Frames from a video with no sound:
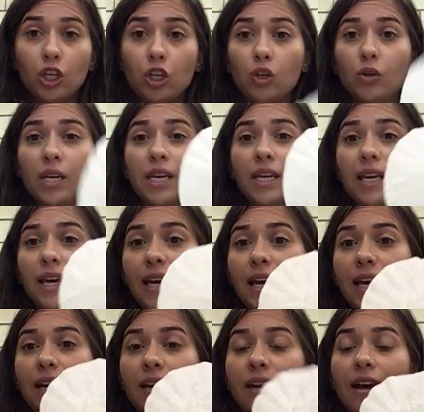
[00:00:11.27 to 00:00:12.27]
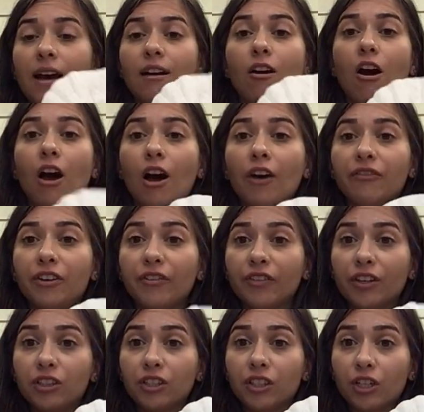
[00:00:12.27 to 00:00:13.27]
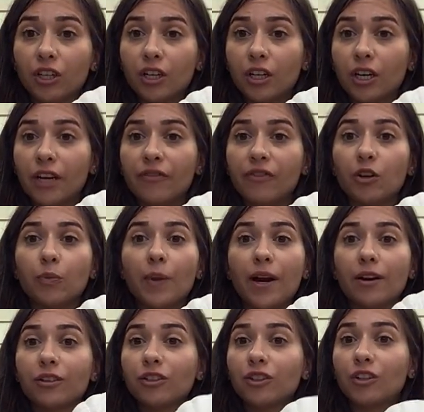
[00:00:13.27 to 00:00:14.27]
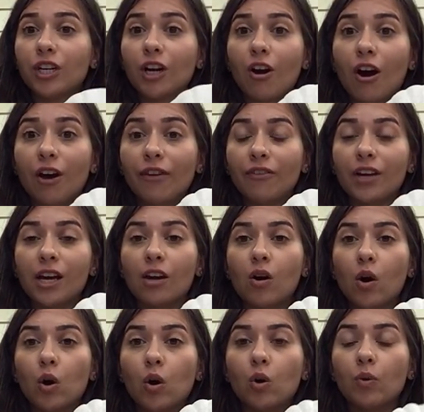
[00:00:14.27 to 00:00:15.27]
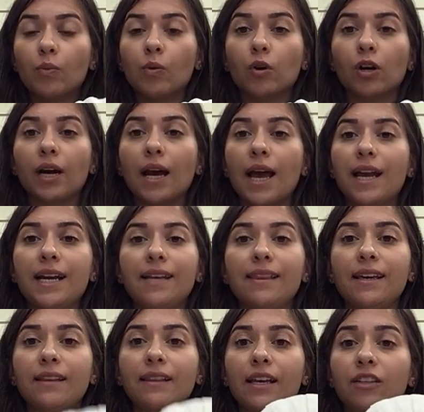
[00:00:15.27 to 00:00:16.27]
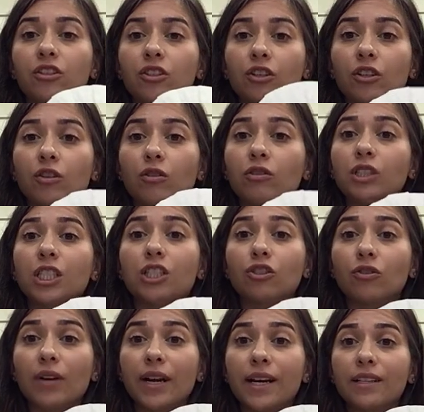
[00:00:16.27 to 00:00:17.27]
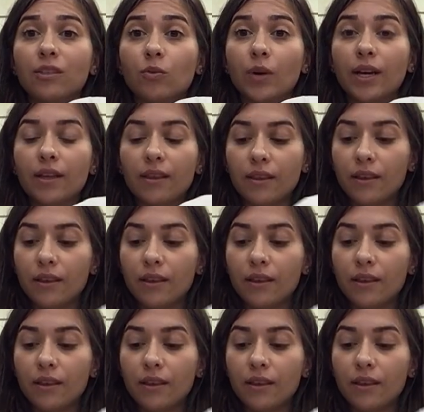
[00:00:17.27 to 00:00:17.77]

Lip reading: You can get a coffee filter if your parents drink coffee at home, or anything that's circle to trace with.